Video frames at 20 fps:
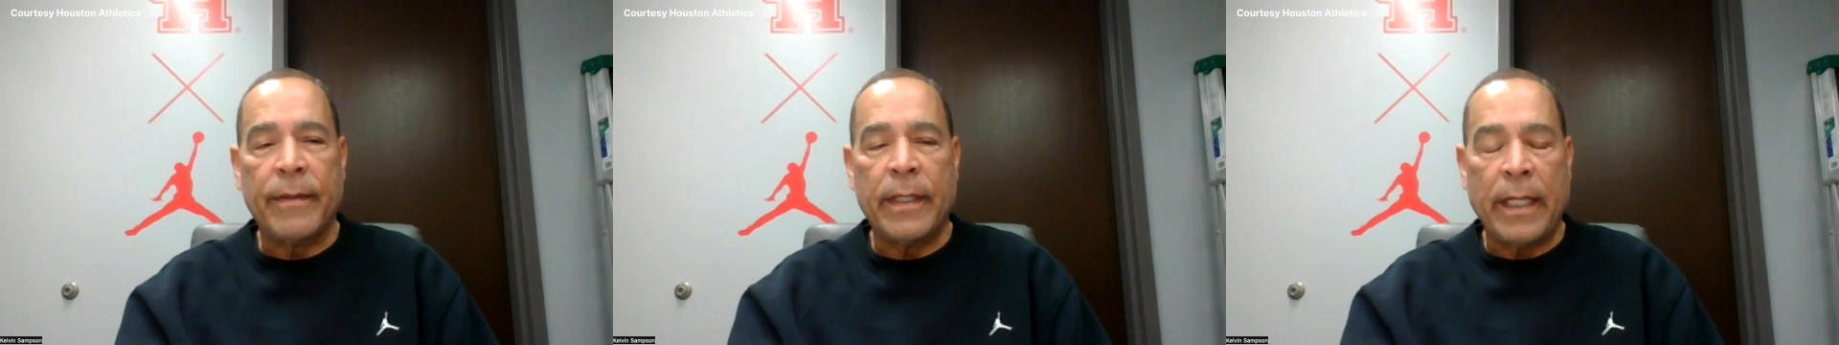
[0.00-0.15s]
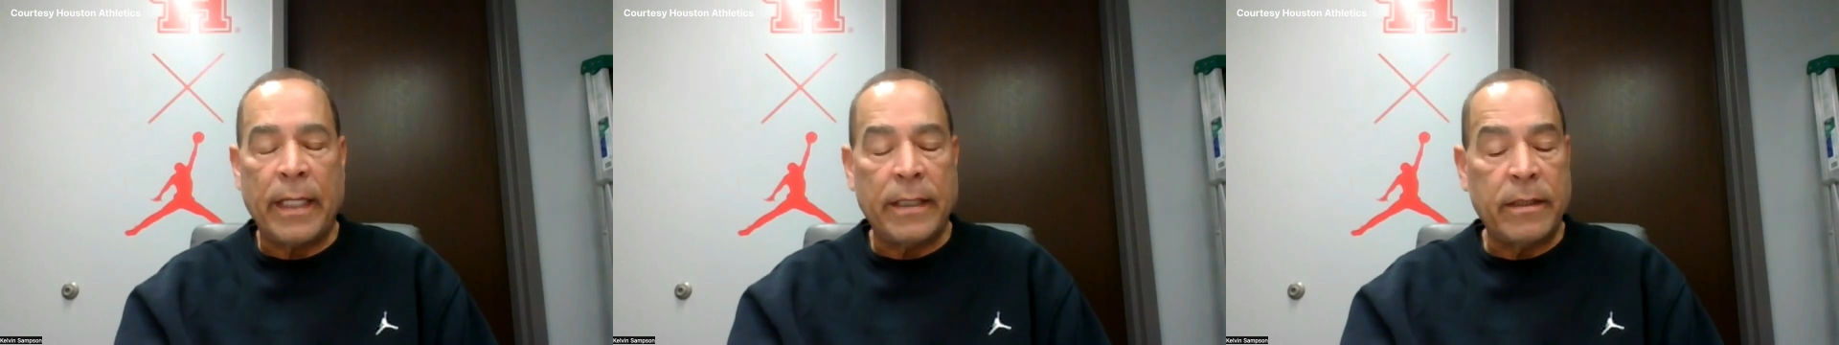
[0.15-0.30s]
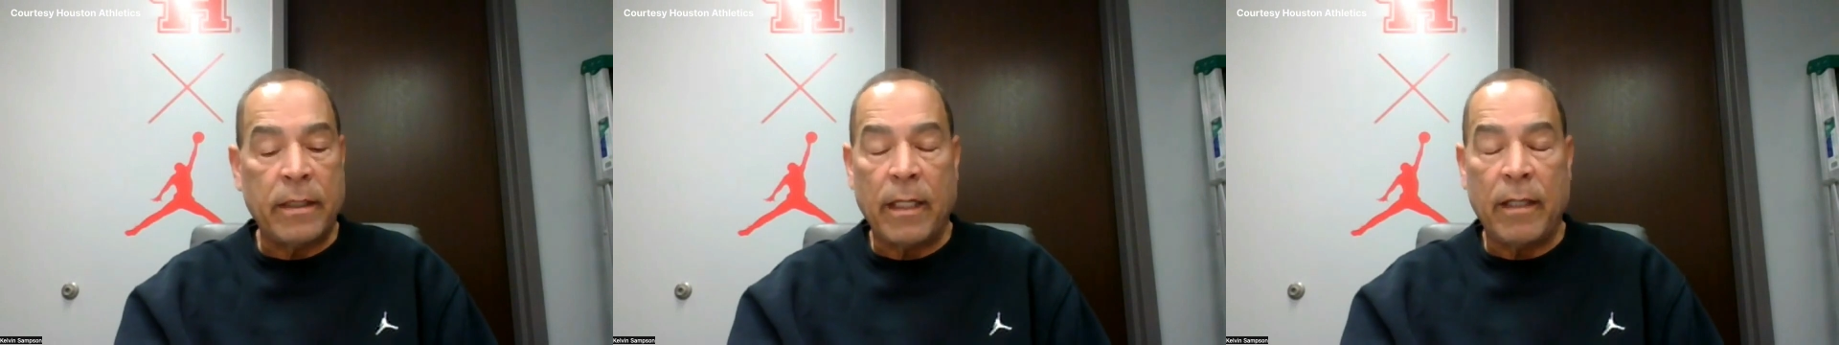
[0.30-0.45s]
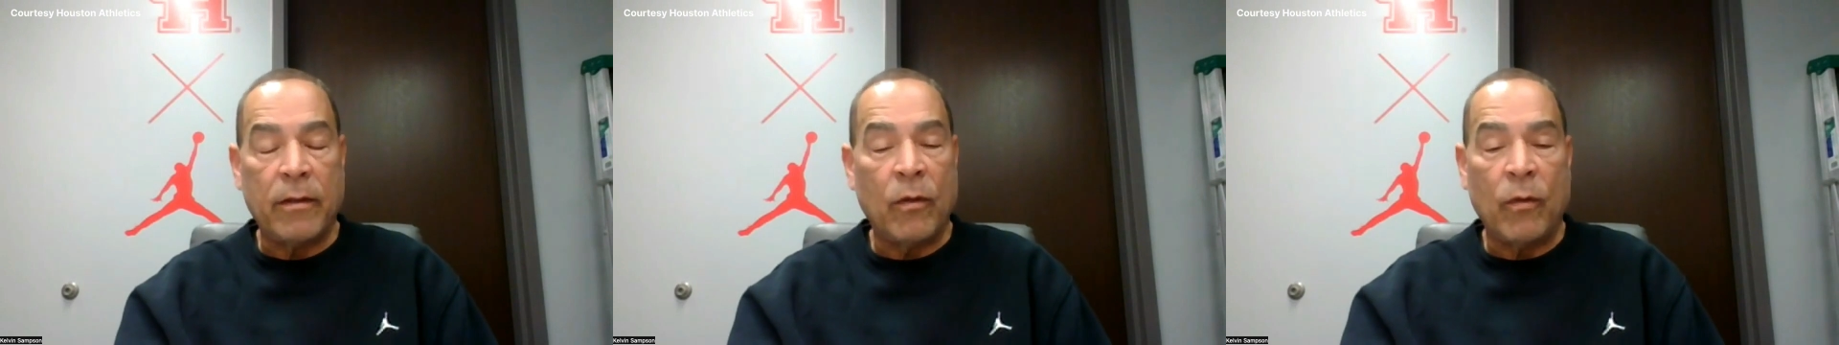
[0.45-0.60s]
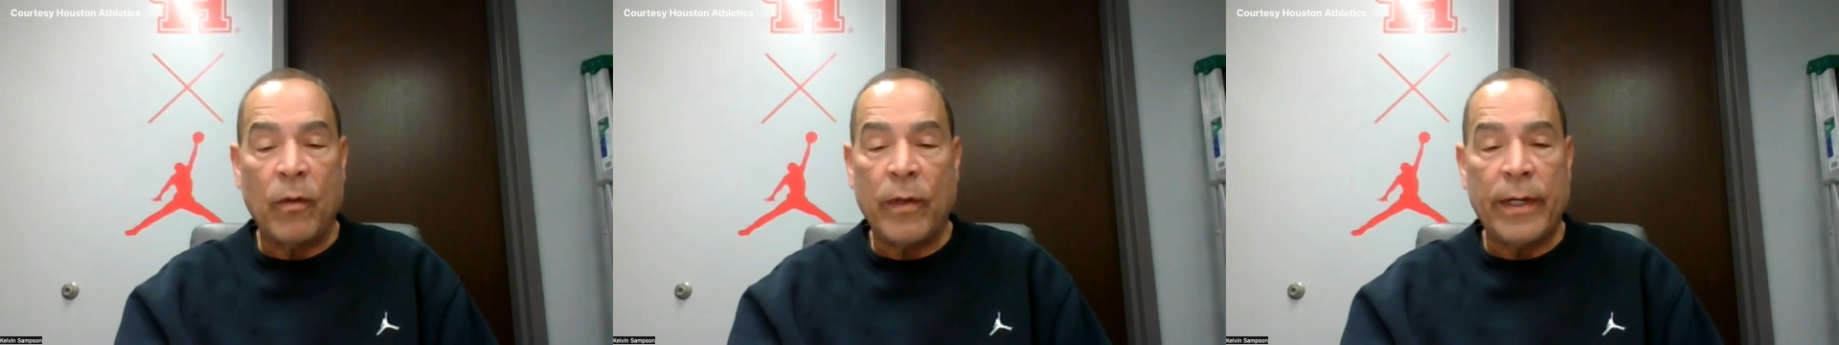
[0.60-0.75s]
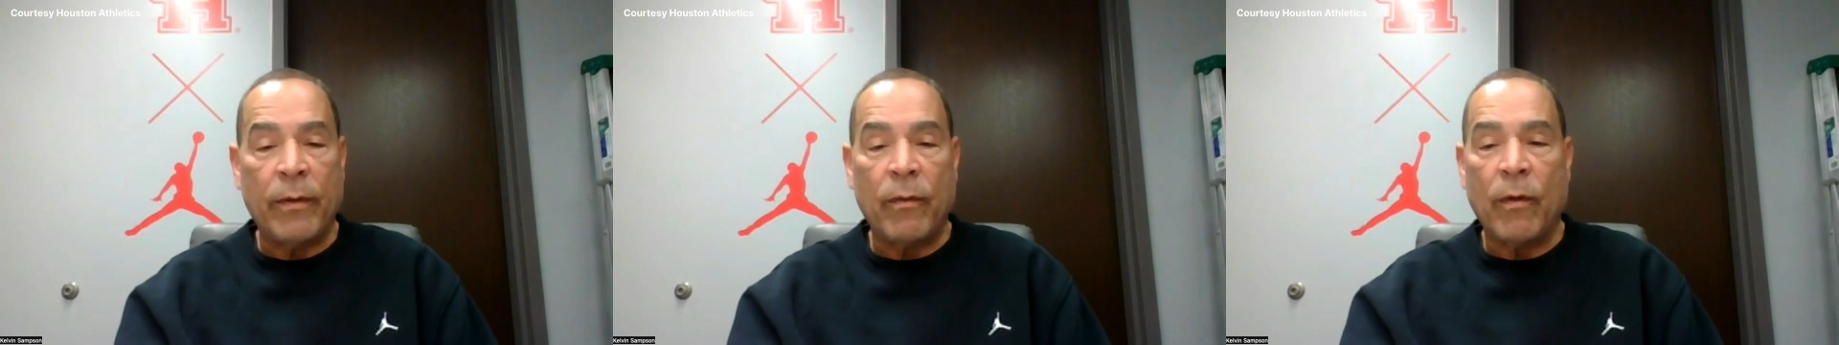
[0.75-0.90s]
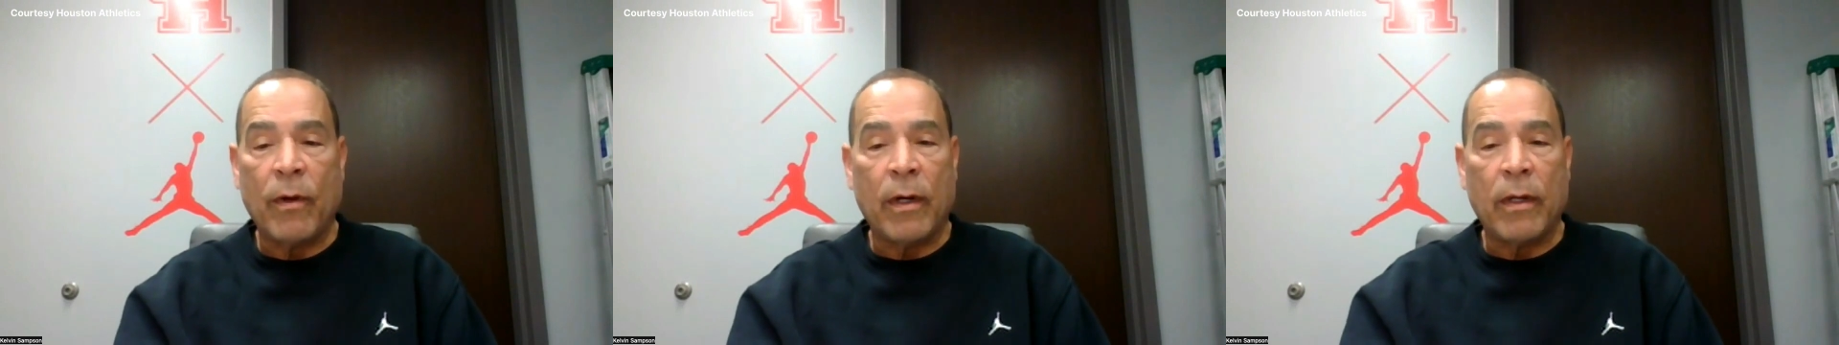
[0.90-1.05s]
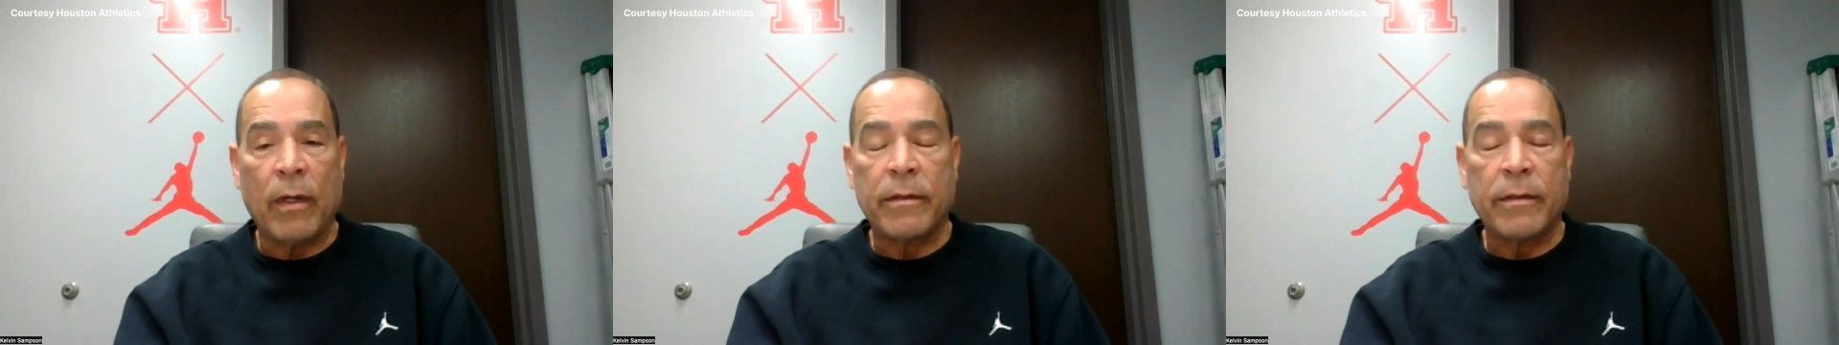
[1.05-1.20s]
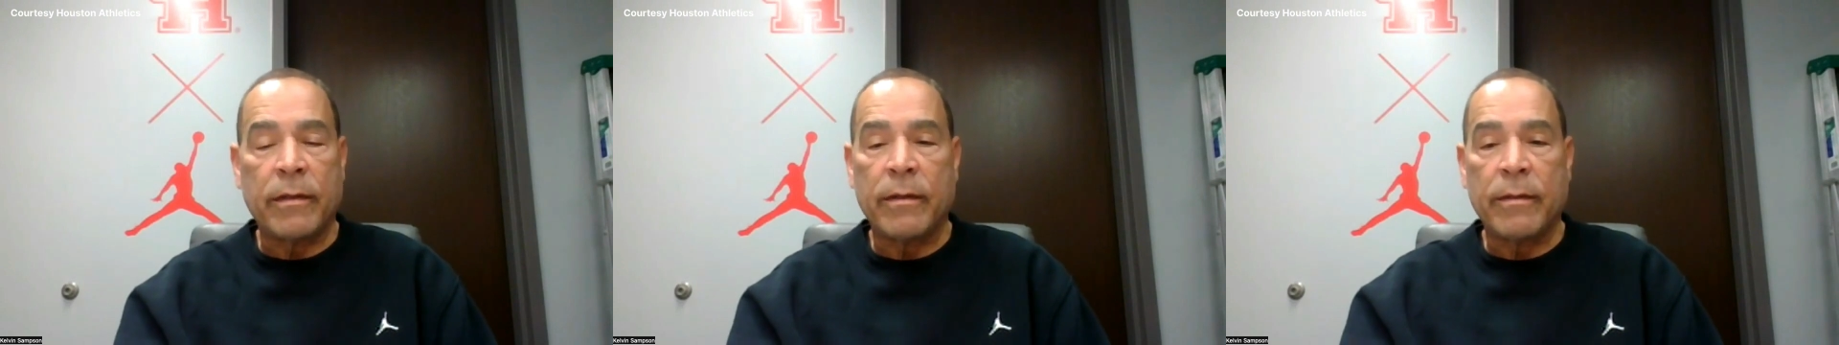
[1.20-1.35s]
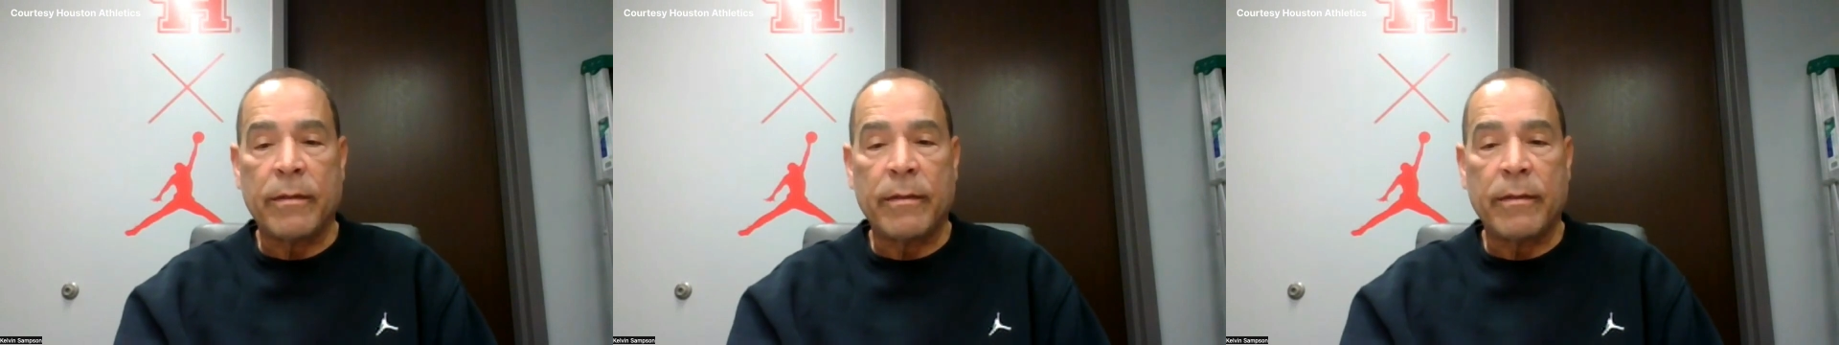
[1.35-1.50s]
And that's not the way it
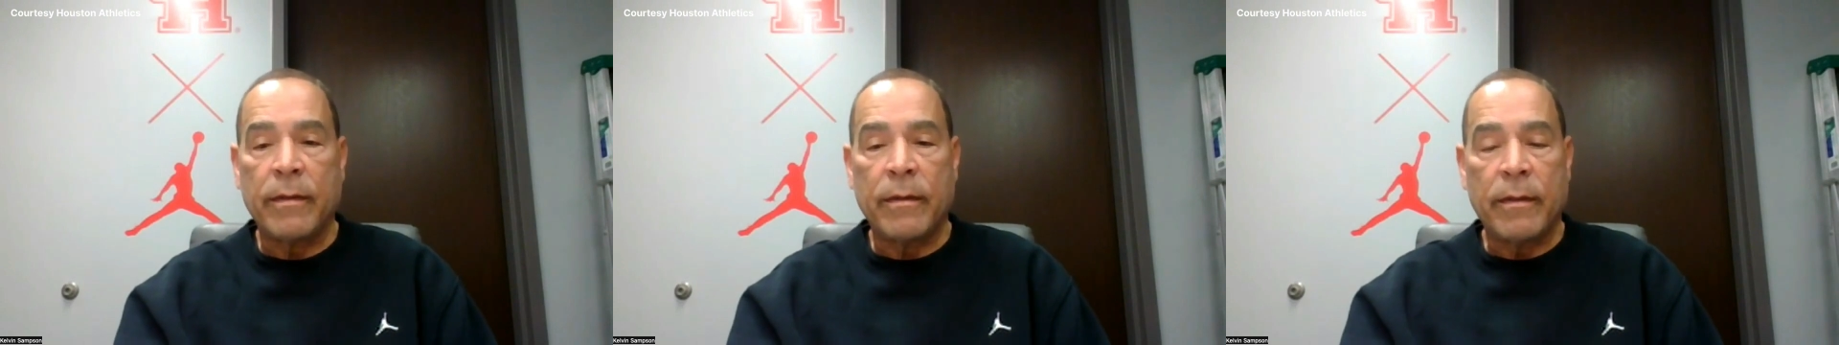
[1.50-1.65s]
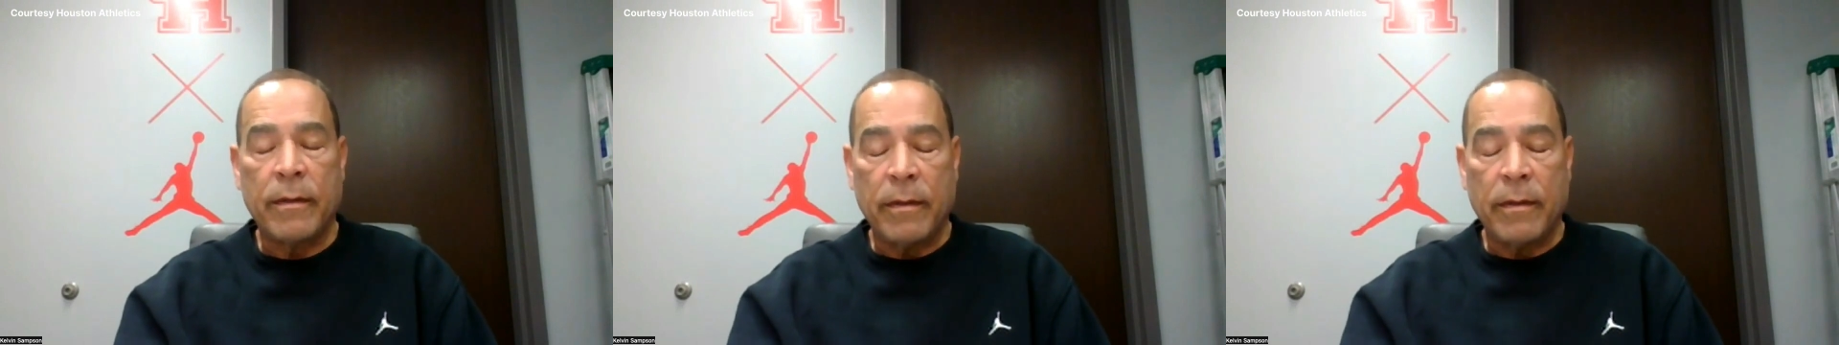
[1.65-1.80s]
works.